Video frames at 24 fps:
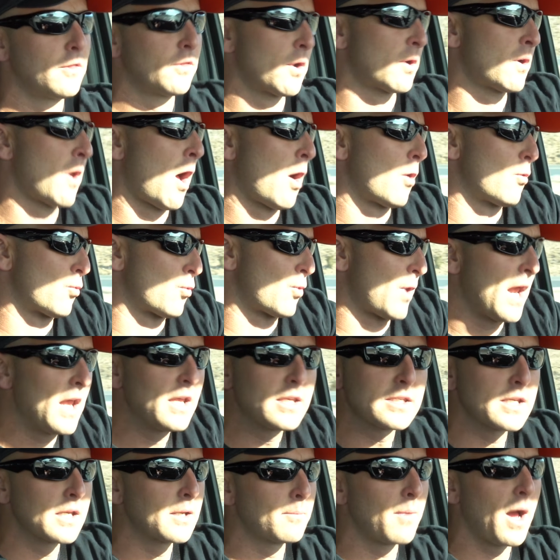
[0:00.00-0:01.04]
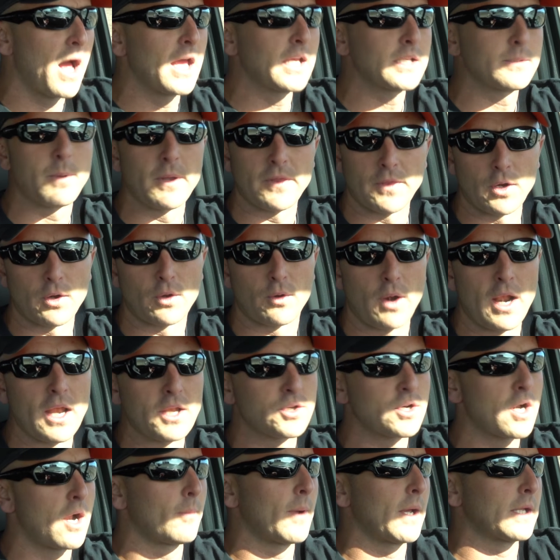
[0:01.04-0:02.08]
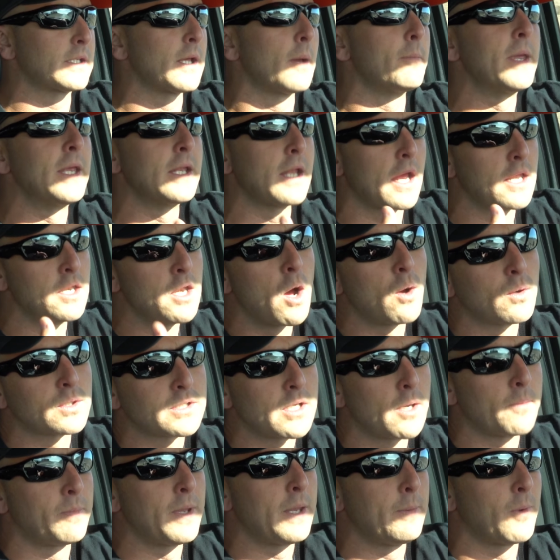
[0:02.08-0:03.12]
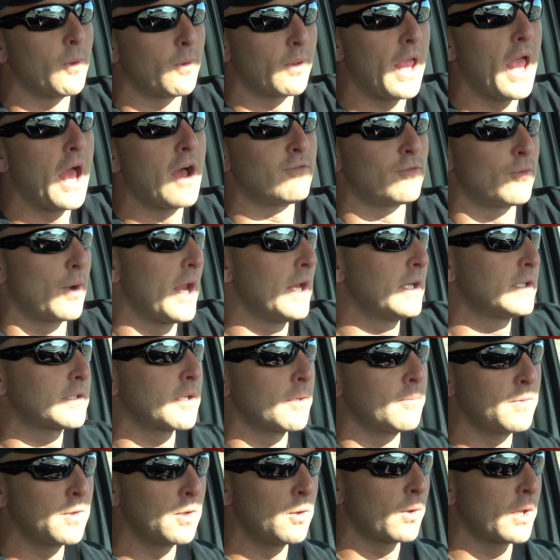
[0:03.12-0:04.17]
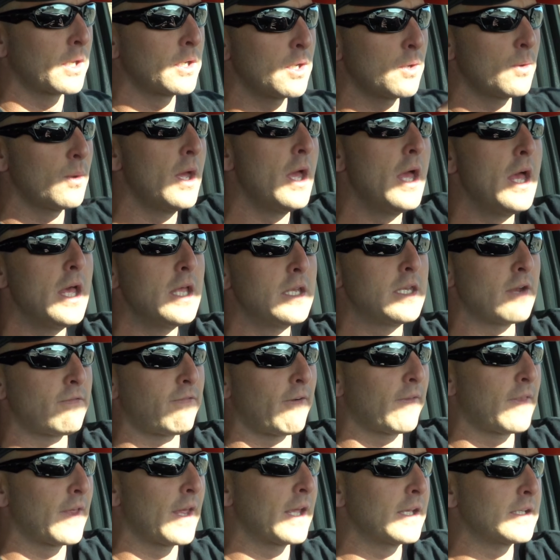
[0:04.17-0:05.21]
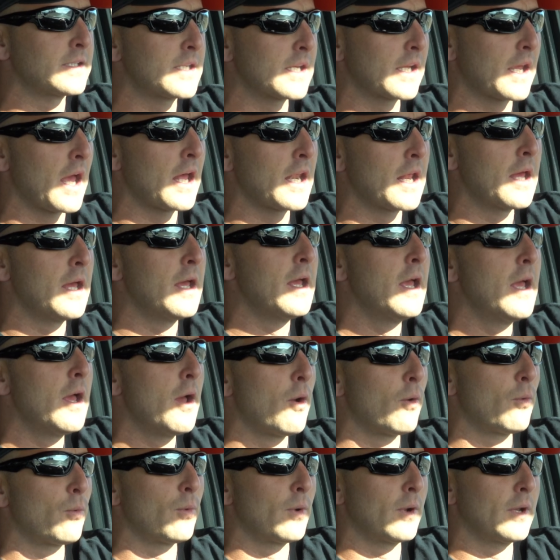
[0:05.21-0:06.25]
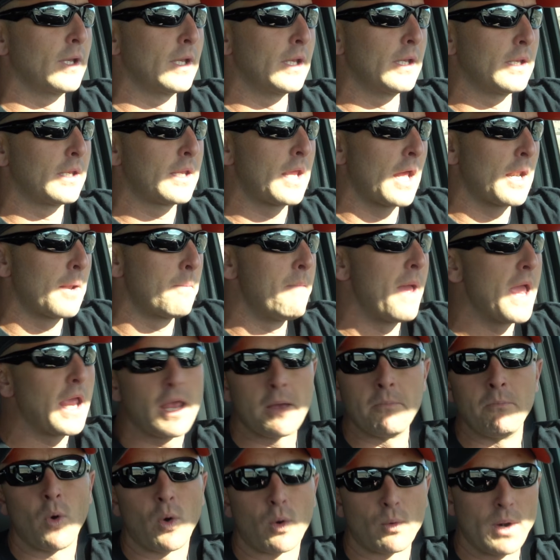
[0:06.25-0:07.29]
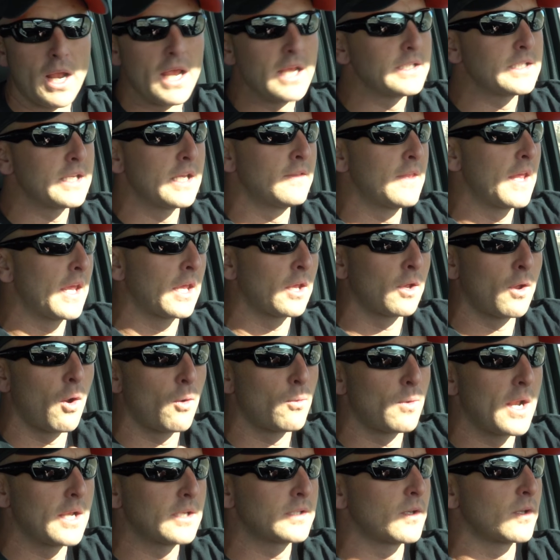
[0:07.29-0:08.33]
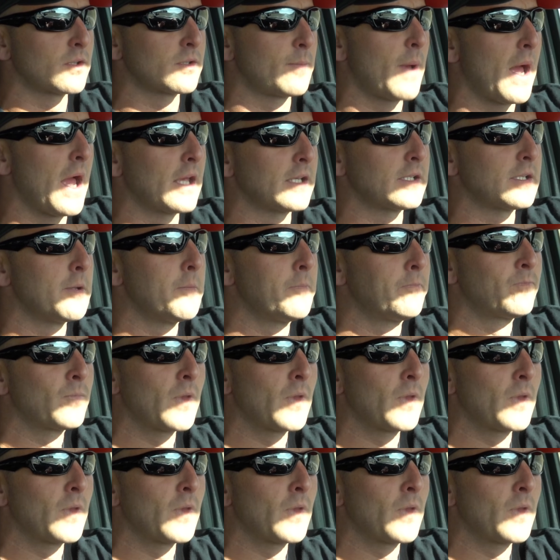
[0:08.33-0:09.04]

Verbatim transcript: They're not racing bikes, but they're great trail bikes. I mean, I know some people have raced them. You can do different things to kind of kind of make them more racy and they can go race those bikes.